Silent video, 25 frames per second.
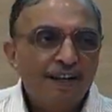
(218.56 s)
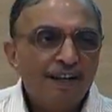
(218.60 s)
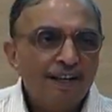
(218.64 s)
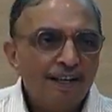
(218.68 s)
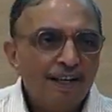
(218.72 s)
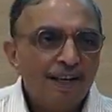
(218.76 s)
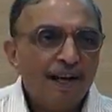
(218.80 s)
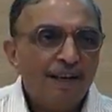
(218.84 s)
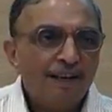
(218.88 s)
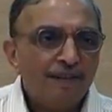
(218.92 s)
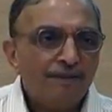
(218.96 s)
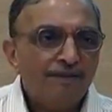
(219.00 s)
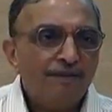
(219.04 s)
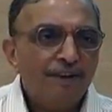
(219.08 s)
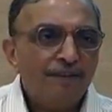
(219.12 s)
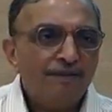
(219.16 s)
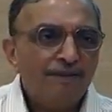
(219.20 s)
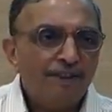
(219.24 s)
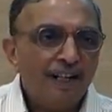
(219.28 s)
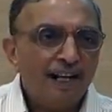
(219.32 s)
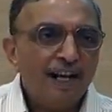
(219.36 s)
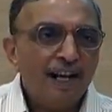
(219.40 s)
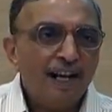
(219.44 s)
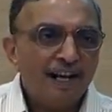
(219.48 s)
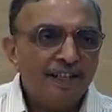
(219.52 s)
Yeah,
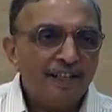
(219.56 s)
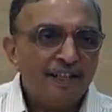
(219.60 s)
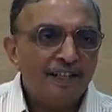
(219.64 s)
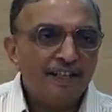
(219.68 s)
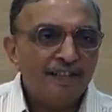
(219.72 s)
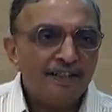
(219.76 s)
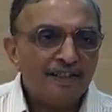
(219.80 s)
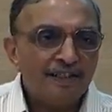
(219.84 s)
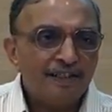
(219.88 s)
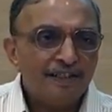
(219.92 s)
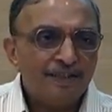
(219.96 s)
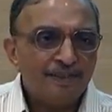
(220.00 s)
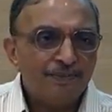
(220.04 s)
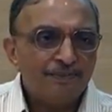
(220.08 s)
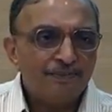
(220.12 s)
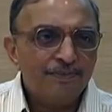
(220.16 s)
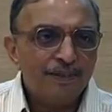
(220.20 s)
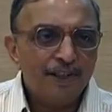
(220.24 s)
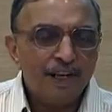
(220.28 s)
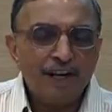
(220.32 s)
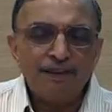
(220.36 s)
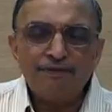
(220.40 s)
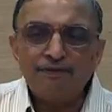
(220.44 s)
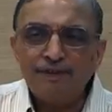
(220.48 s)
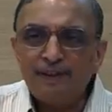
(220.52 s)
50 lakh years,
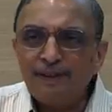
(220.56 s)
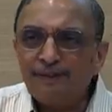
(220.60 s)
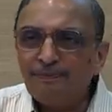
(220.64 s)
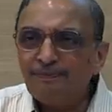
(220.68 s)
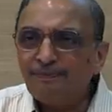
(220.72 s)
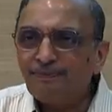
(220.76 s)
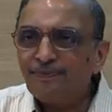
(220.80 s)
roughly.